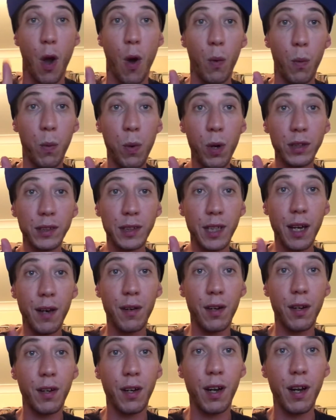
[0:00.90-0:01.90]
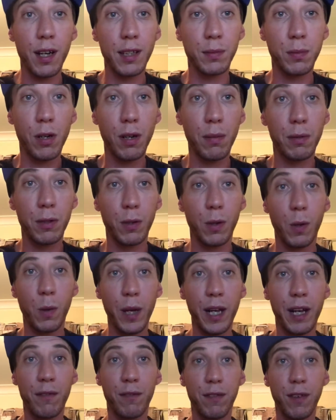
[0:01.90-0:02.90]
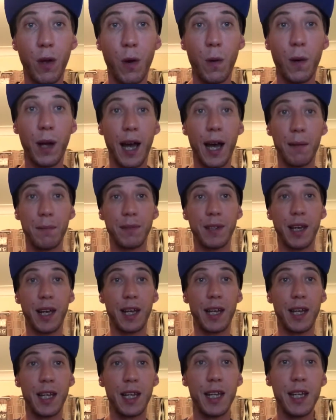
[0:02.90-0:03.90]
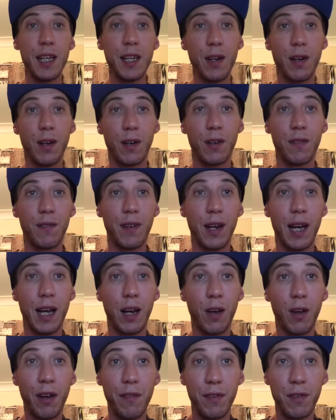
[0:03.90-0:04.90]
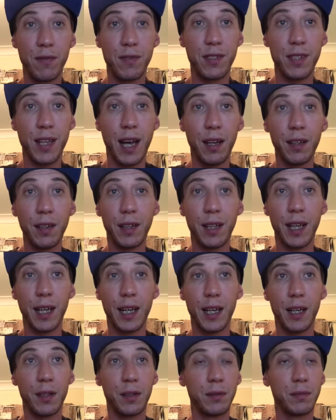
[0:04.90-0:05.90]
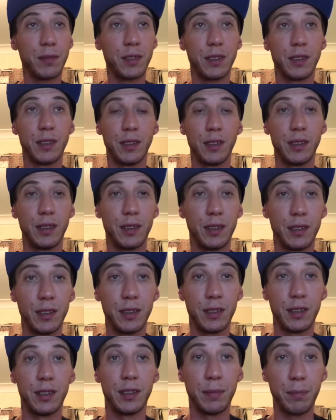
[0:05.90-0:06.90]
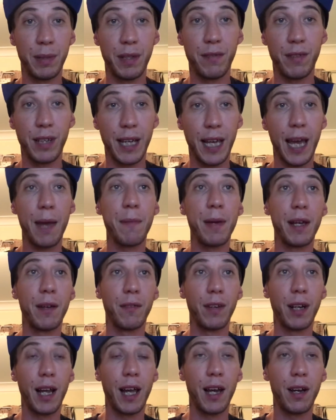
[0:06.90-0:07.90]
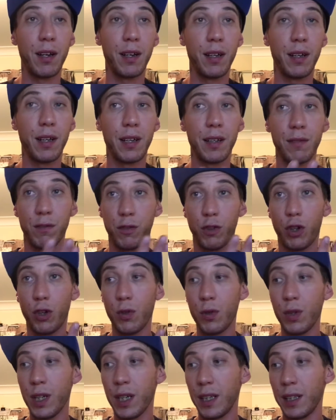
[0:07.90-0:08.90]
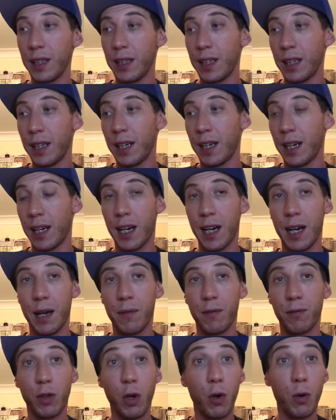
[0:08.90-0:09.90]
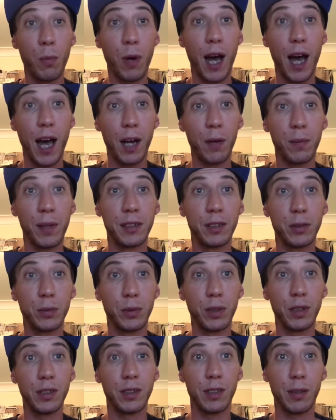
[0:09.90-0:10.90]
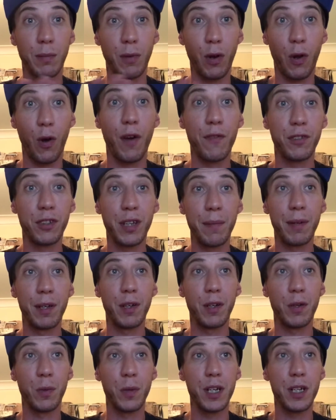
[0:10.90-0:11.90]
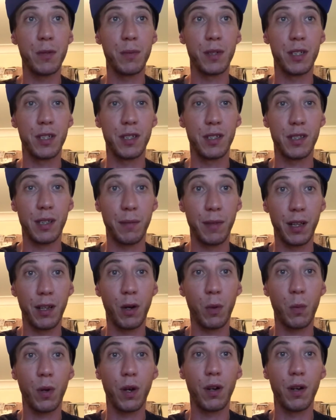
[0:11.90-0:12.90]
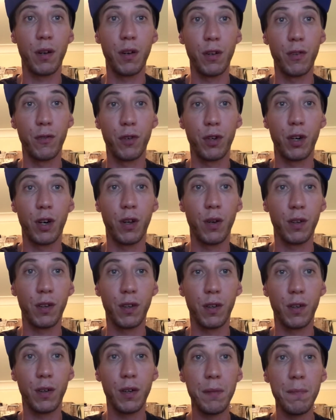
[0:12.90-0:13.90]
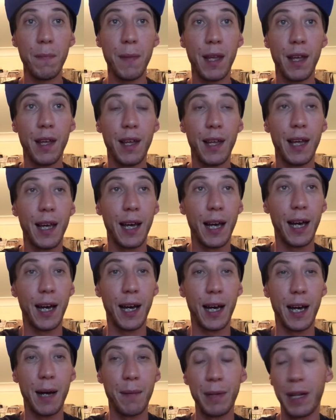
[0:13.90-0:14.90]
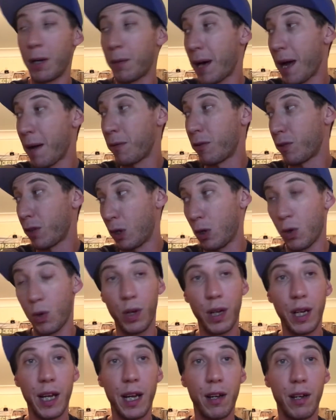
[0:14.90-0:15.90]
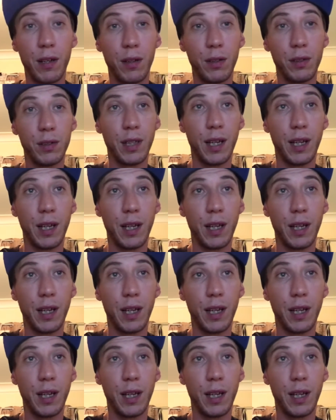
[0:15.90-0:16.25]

What's going on, guys? Welcome to a quick vlog update here of Life of Salad. Now, this is a bit of a gaming-related vlog. I've got all my hardware sorted, so I'm live streaming to Twitch, which is something that I wanted to do for a long time. And I'm able to record now